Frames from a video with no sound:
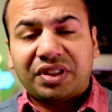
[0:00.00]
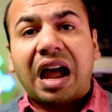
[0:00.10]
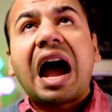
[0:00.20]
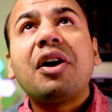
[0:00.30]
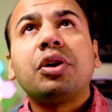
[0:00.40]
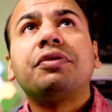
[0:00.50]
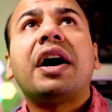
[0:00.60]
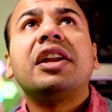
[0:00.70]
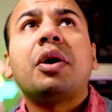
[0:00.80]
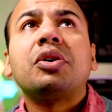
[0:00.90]
How do you
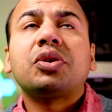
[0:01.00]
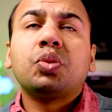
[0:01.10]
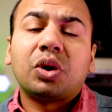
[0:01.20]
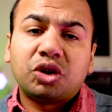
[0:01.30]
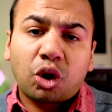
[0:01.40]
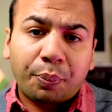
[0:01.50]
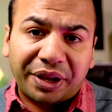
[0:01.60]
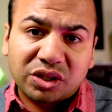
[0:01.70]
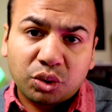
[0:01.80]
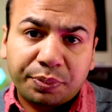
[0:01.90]
find out what
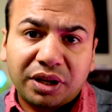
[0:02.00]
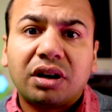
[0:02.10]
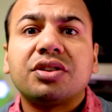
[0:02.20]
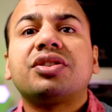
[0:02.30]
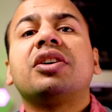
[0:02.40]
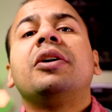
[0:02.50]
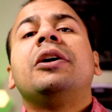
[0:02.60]
topics could be asked?